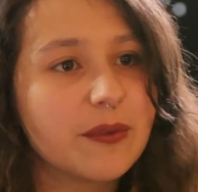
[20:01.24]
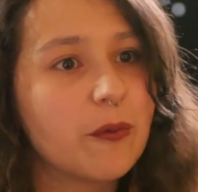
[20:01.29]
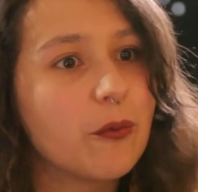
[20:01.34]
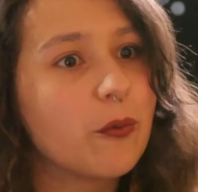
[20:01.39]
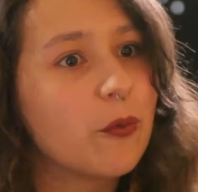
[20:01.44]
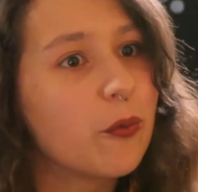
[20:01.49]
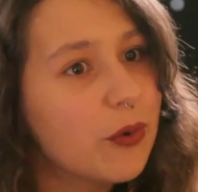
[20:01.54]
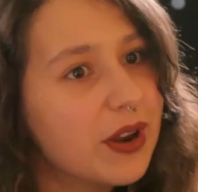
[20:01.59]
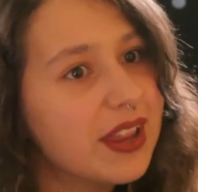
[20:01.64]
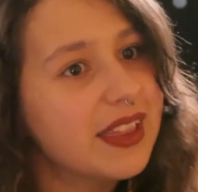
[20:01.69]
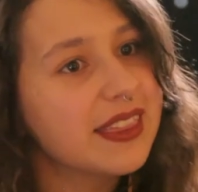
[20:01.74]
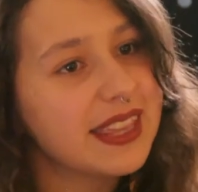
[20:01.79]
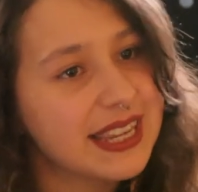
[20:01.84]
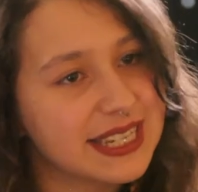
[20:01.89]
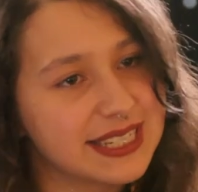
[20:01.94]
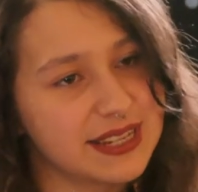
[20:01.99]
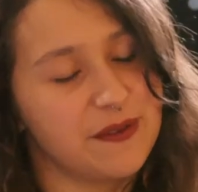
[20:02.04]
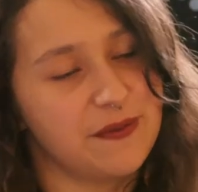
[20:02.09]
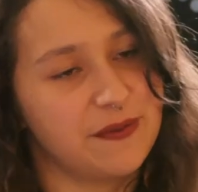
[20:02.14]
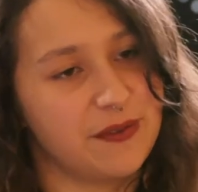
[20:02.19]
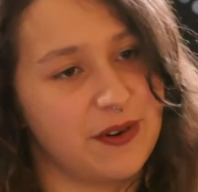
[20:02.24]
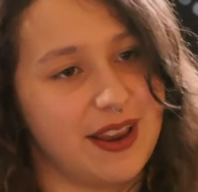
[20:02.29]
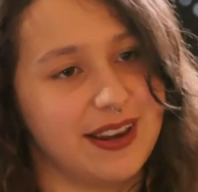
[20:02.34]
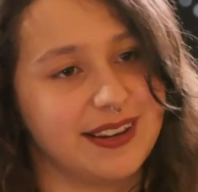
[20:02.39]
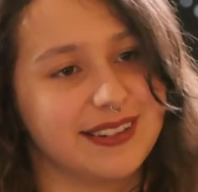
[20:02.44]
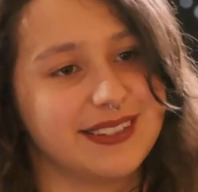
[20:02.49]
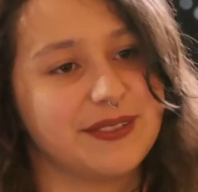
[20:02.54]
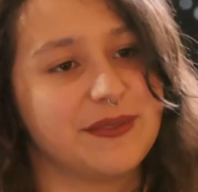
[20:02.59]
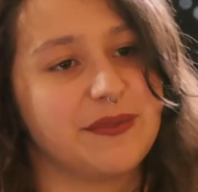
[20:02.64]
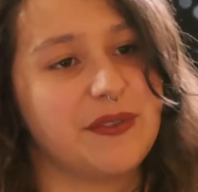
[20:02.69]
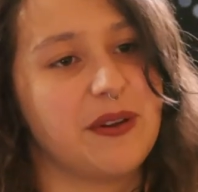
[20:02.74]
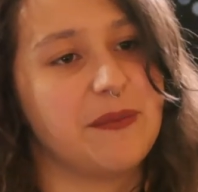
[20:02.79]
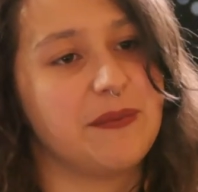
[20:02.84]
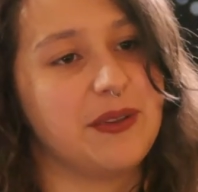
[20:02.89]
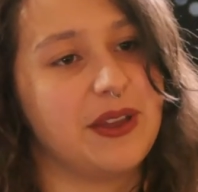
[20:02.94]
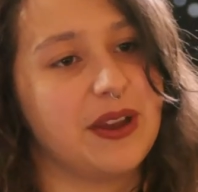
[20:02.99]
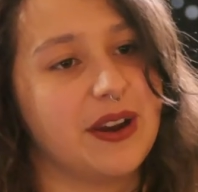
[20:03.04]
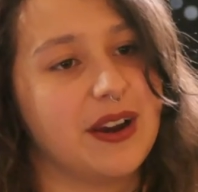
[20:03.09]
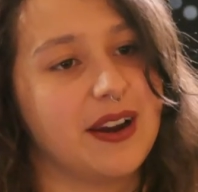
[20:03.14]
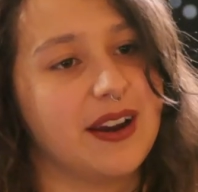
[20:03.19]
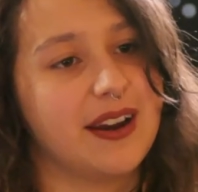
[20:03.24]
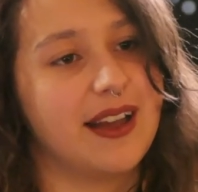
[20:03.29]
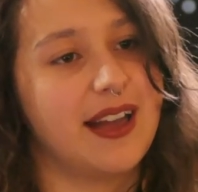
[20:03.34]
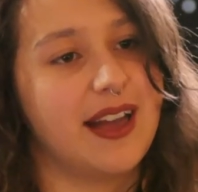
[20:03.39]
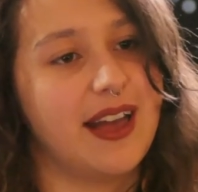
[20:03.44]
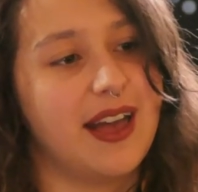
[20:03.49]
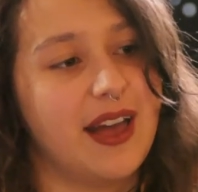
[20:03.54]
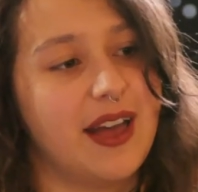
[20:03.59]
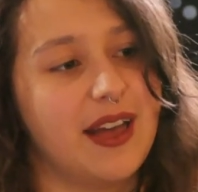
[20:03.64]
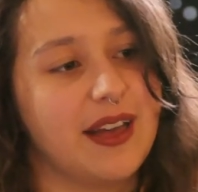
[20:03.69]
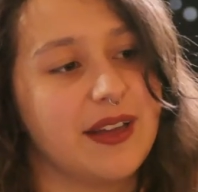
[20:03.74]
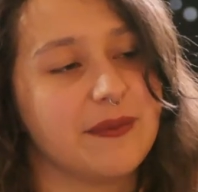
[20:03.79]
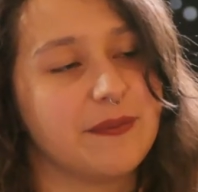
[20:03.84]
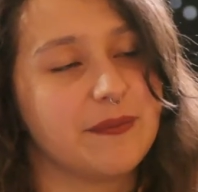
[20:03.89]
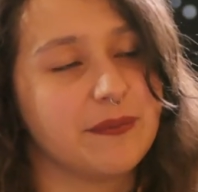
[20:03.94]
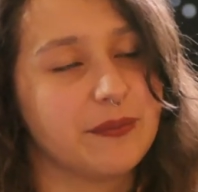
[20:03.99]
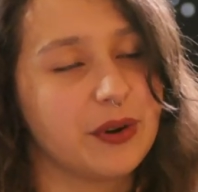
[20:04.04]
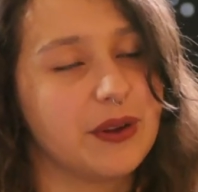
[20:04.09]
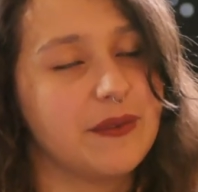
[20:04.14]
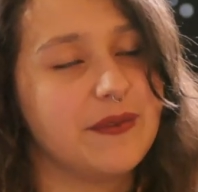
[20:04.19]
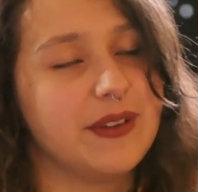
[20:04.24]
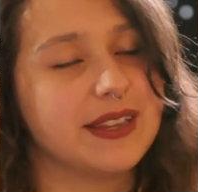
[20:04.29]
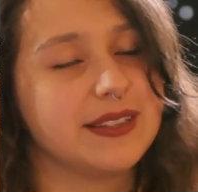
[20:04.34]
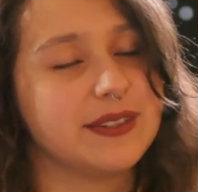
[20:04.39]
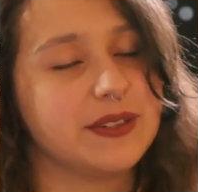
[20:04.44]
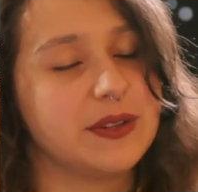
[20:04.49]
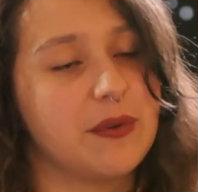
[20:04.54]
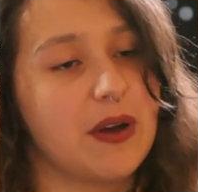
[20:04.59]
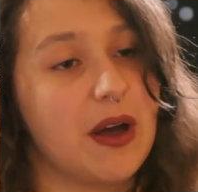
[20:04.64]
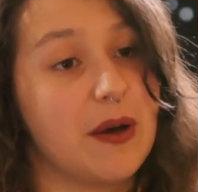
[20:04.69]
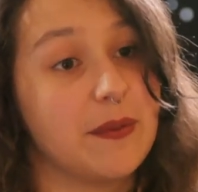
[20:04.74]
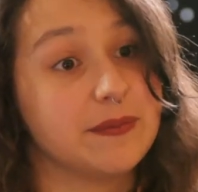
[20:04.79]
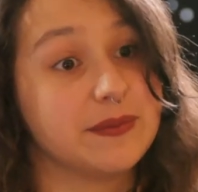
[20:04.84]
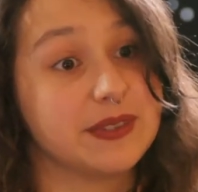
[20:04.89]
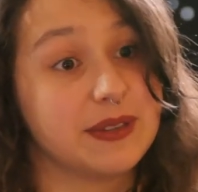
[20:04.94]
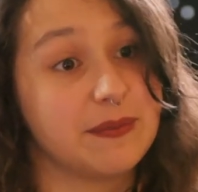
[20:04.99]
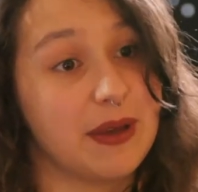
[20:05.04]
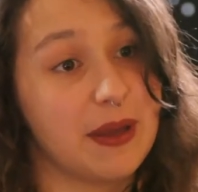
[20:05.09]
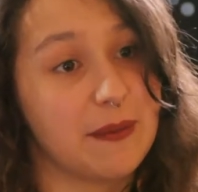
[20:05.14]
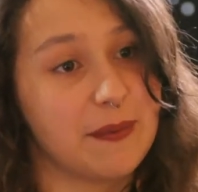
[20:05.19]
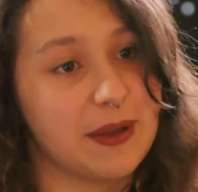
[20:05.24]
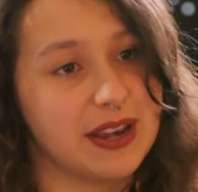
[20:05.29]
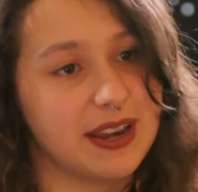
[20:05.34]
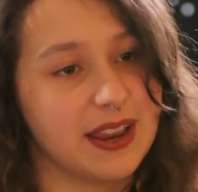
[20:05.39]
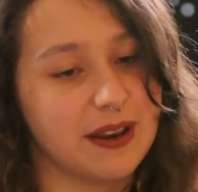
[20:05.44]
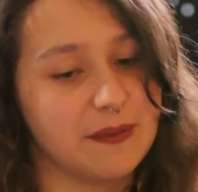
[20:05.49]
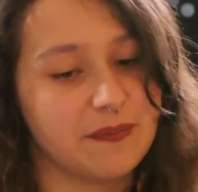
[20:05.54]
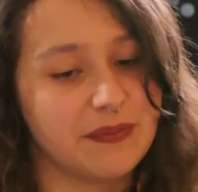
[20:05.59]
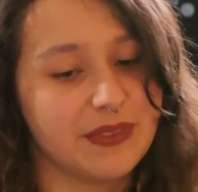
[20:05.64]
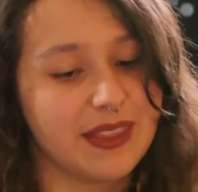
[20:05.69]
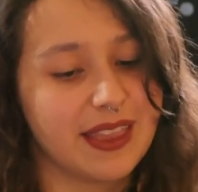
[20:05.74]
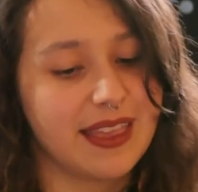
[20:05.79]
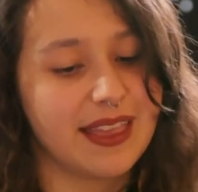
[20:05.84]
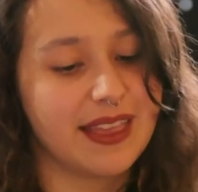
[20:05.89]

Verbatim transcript: really different from your uh, previous two albums, in my opinion.